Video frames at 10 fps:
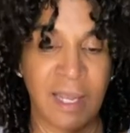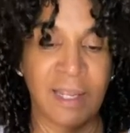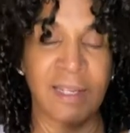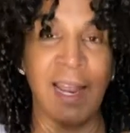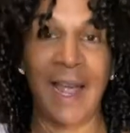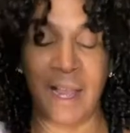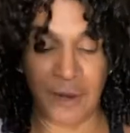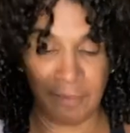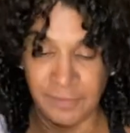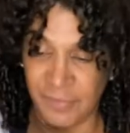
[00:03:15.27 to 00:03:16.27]
Now,
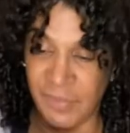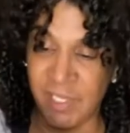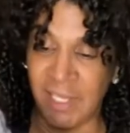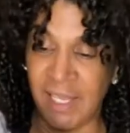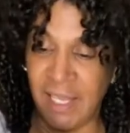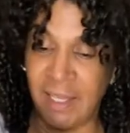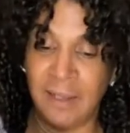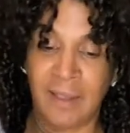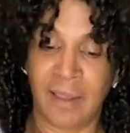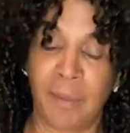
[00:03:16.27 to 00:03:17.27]
to get
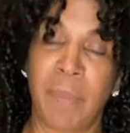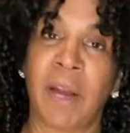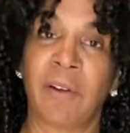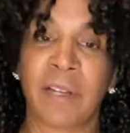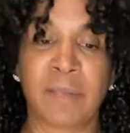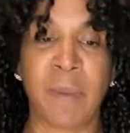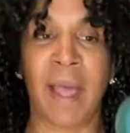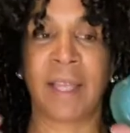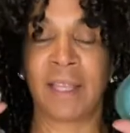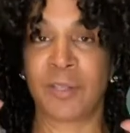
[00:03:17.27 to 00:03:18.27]
the bearings
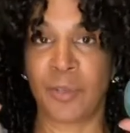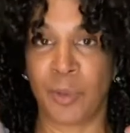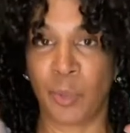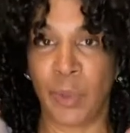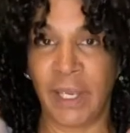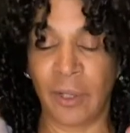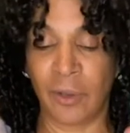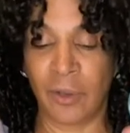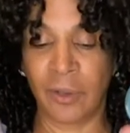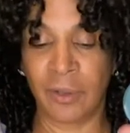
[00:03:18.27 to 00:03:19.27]
back into the
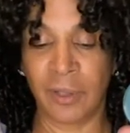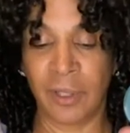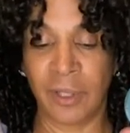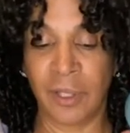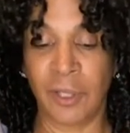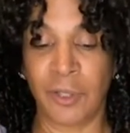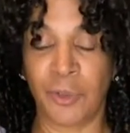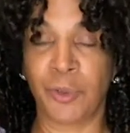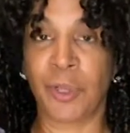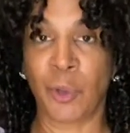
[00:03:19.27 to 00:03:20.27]
wheel, you
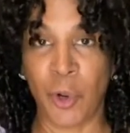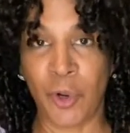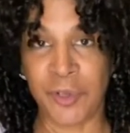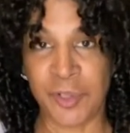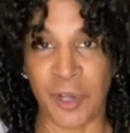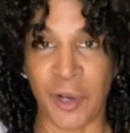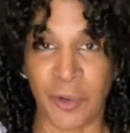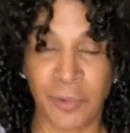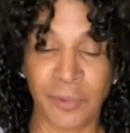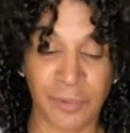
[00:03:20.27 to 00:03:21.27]
could
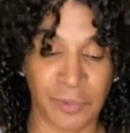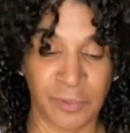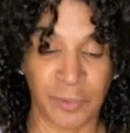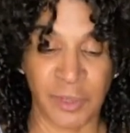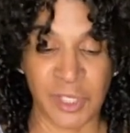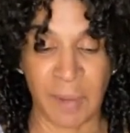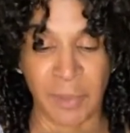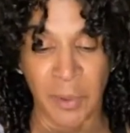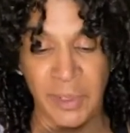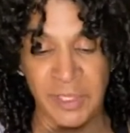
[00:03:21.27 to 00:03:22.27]
also, which I'm
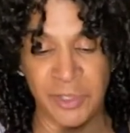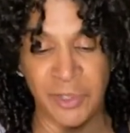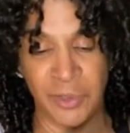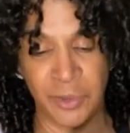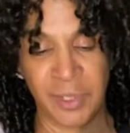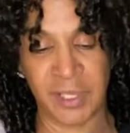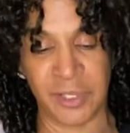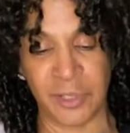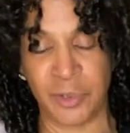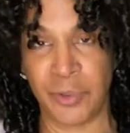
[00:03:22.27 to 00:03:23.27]
going to do,
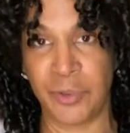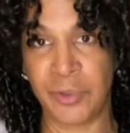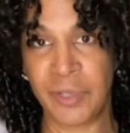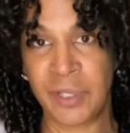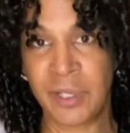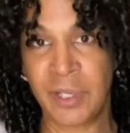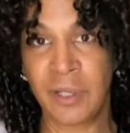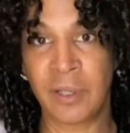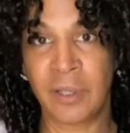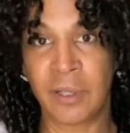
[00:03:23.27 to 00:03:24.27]
is use
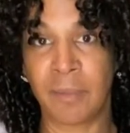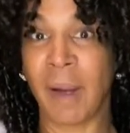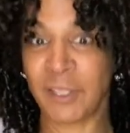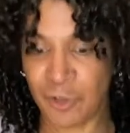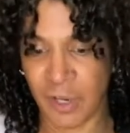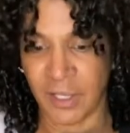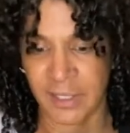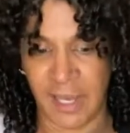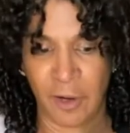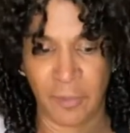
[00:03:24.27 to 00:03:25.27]
my truck to
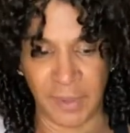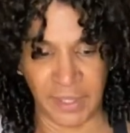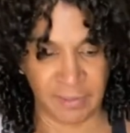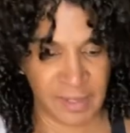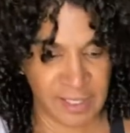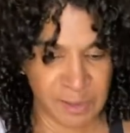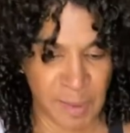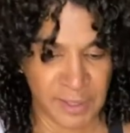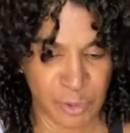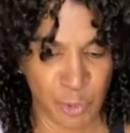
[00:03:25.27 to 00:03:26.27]
help me. That's my
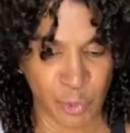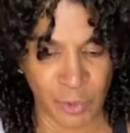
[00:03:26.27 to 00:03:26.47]
tool.